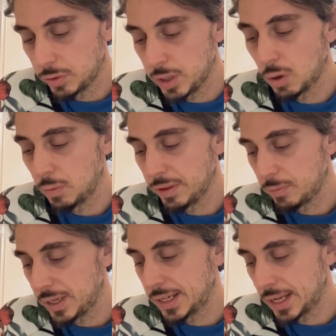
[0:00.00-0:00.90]
You are with
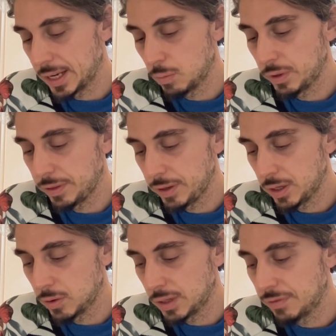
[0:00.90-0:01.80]
me and I am with
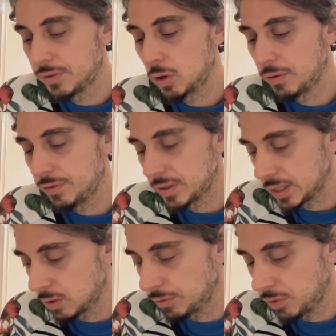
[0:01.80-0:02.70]
you, if not in
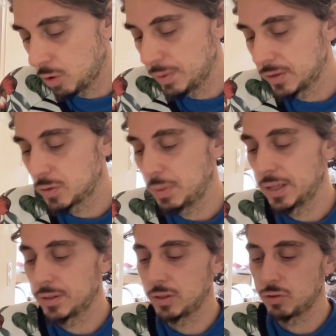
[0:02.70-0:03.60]
physical form, in a
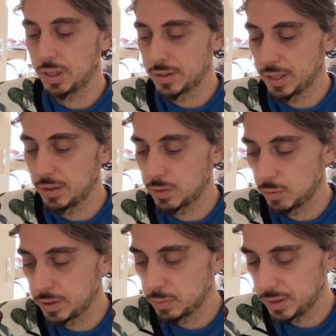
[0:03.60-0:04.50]
space that transcends
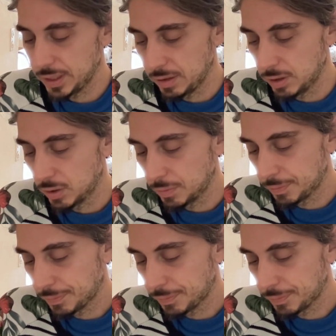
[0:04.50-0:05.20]
what is material.